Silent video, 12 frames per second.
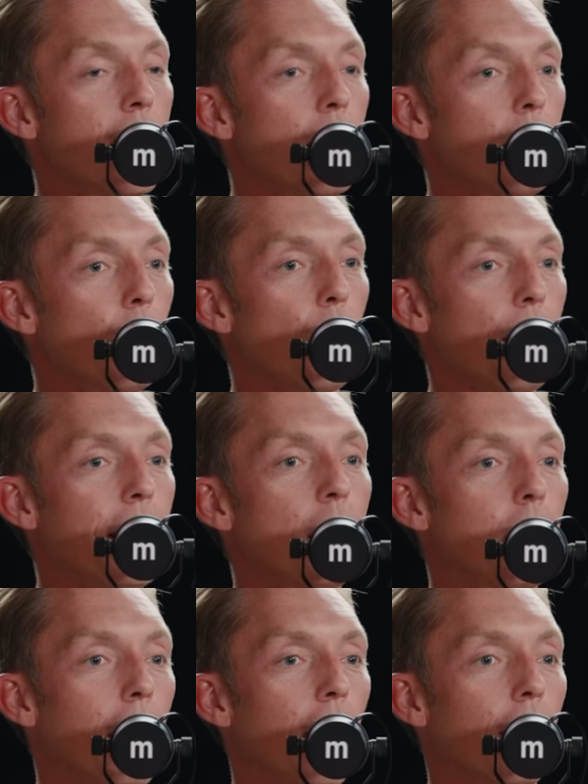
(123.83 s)
And we don't think
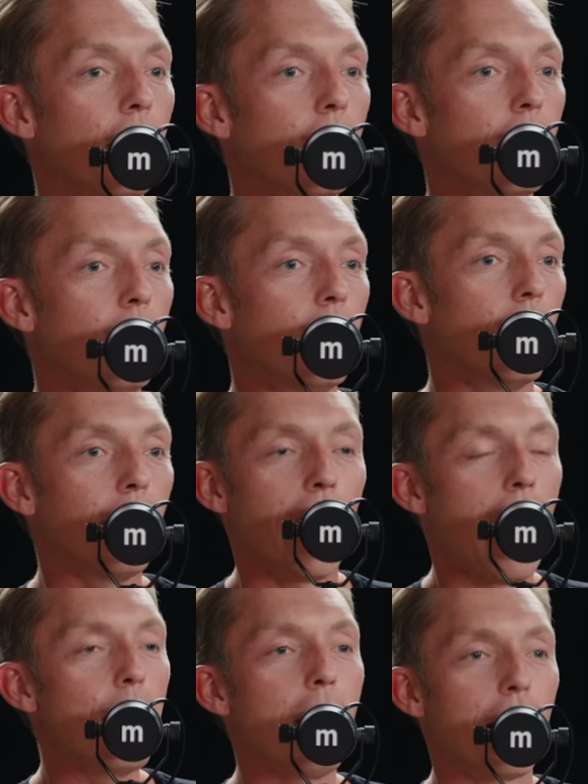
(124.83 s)
about, okay,
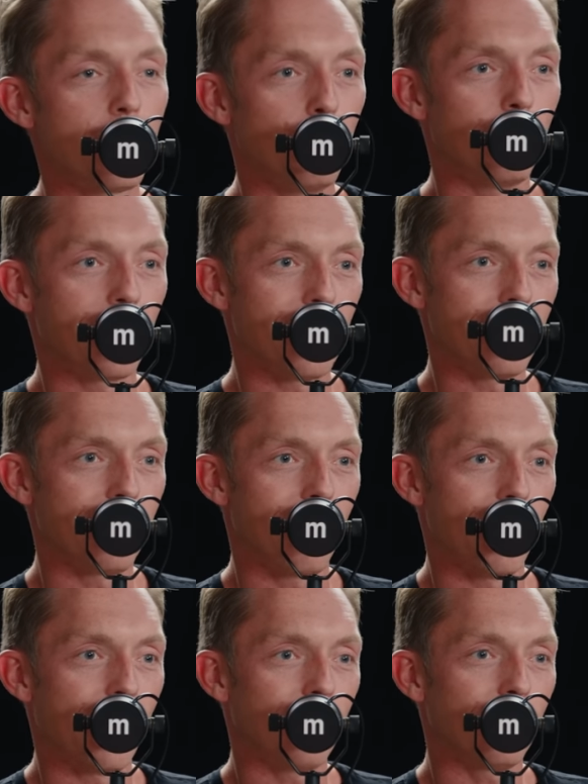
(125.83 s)
I'm not using these
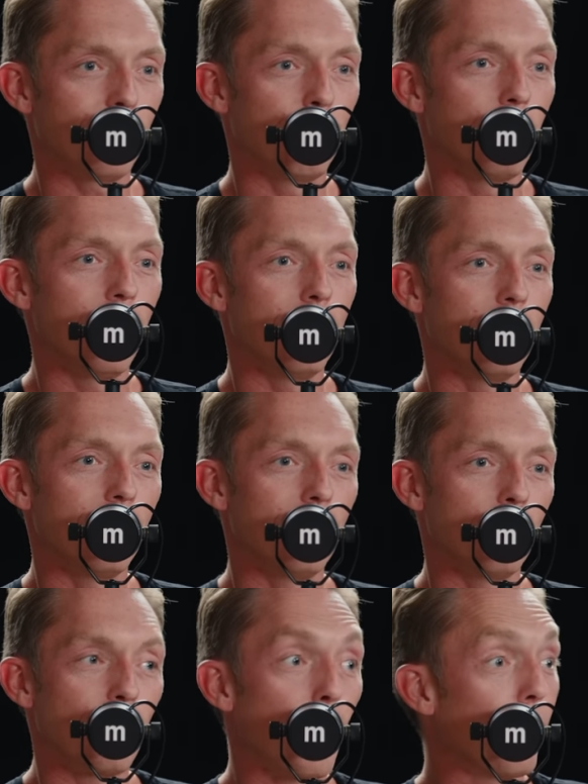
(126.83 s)
things, but
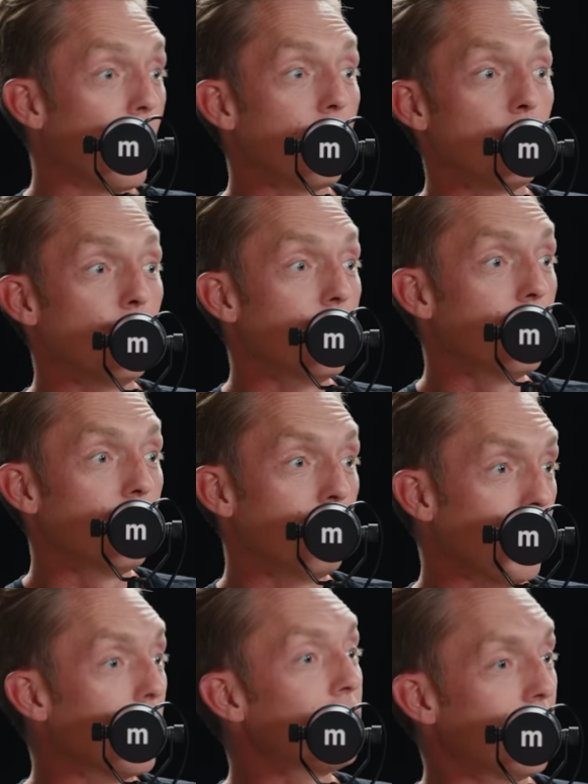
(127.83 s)
we hold on to it
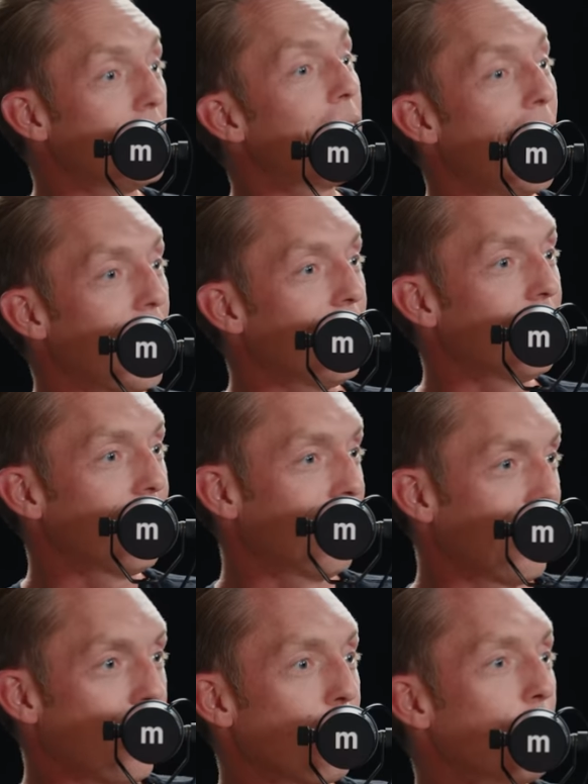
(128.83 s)
just in
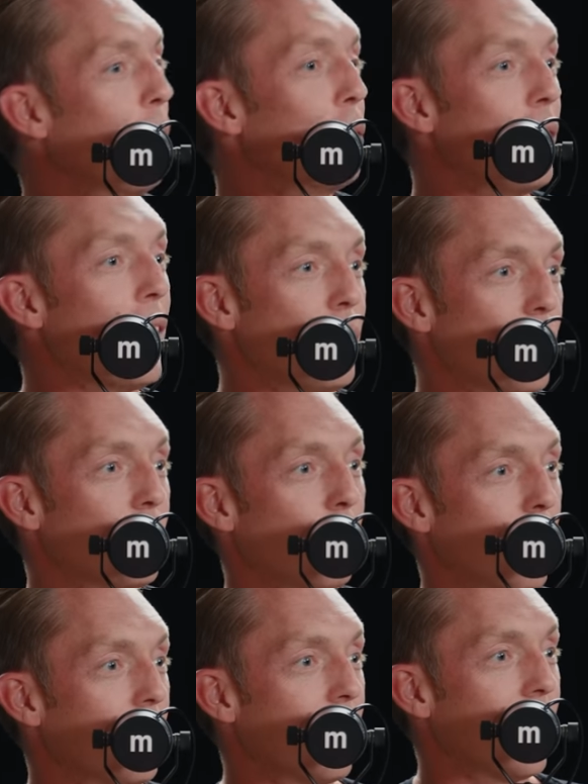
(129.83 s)
case. Three most dangerous
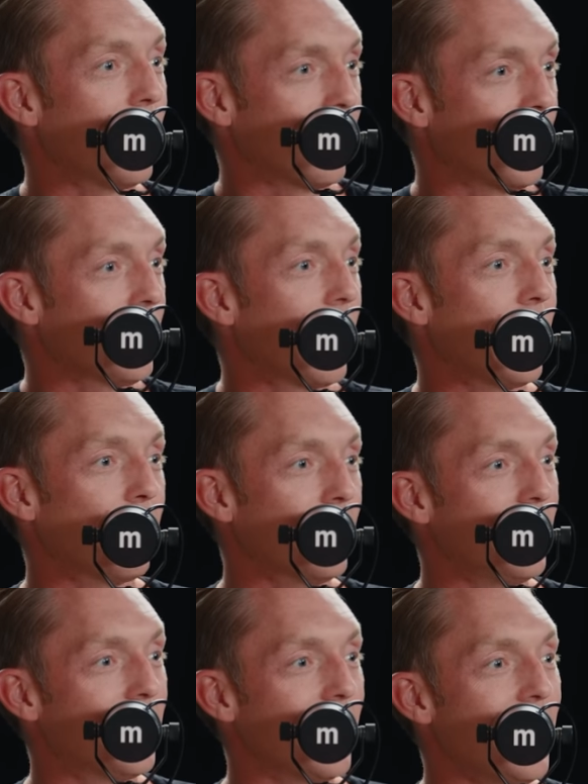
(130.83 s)
words in the English
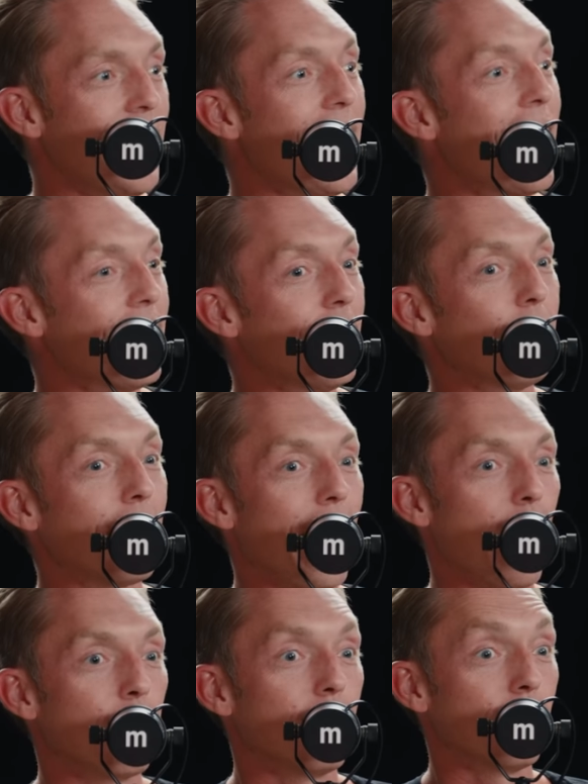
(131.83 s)
language. And then what
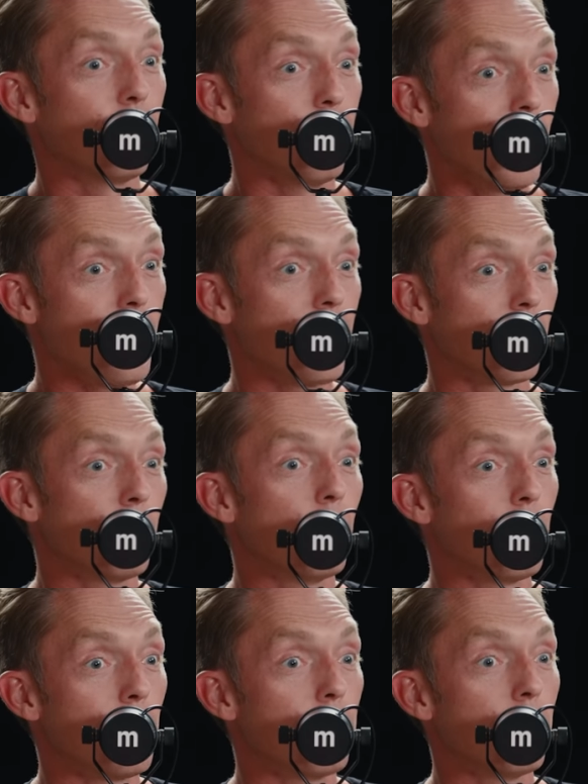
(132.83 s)
happens? Eventually,
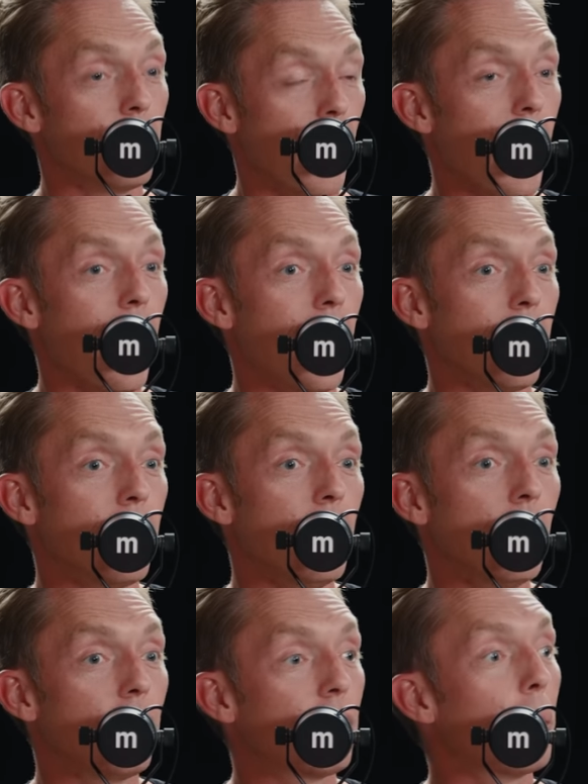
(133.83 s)
when we die,
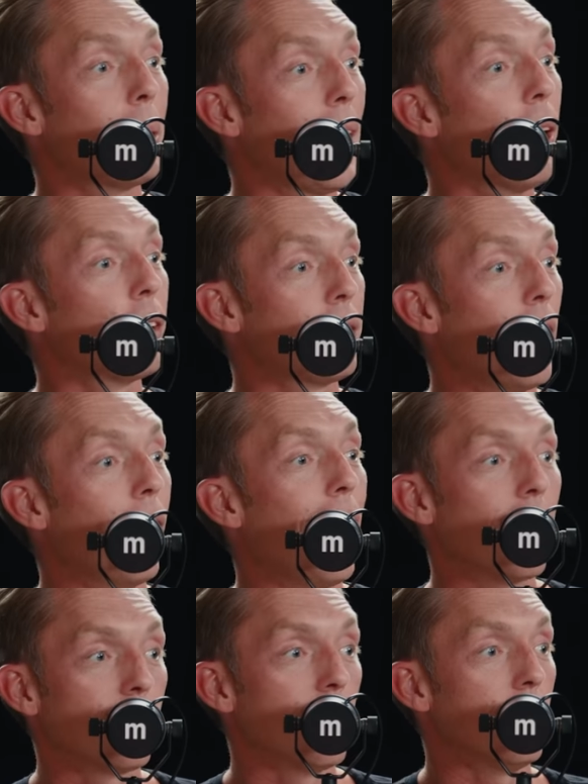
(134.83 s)
someone else now
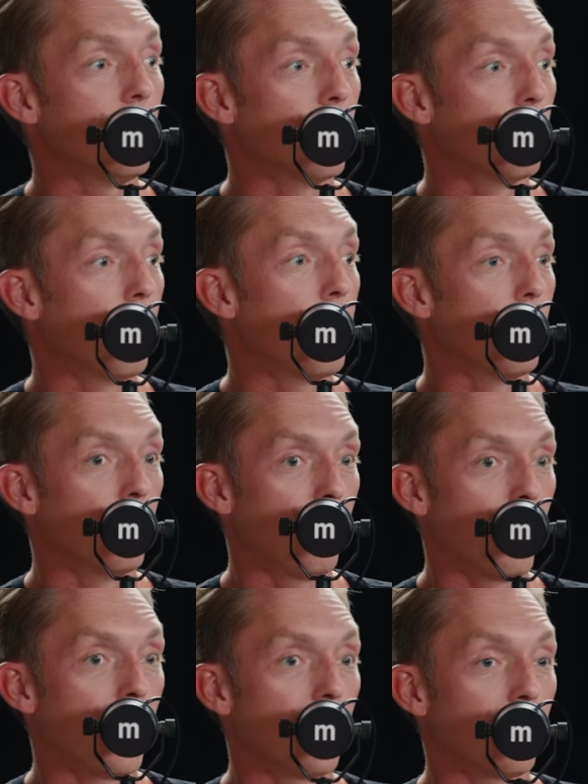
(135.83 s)
has to deal with
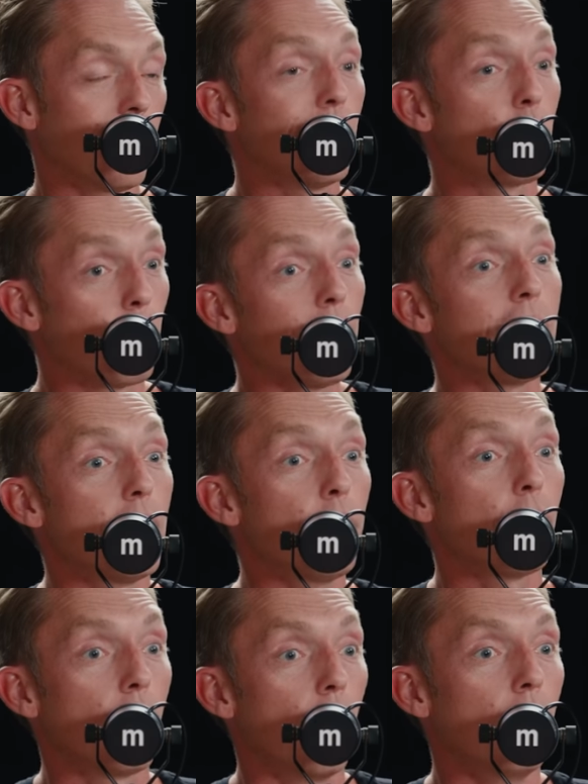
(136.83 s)
those things. And it's really
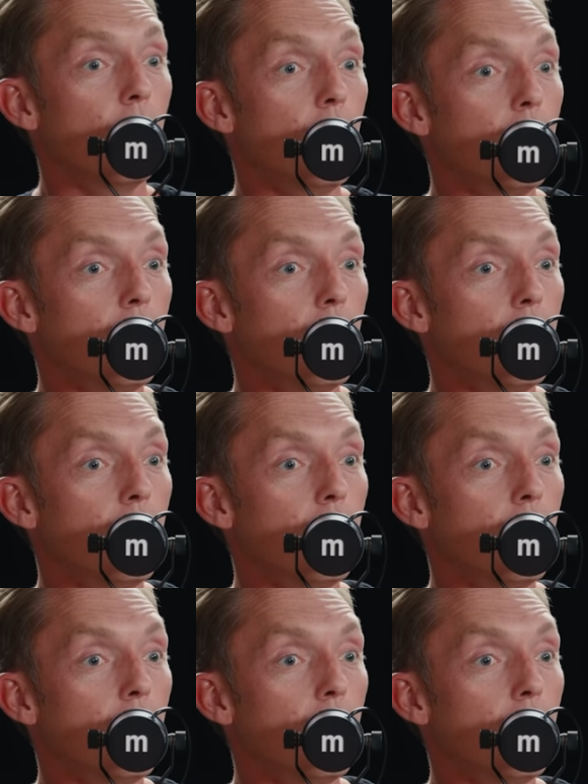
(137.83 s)
difficult.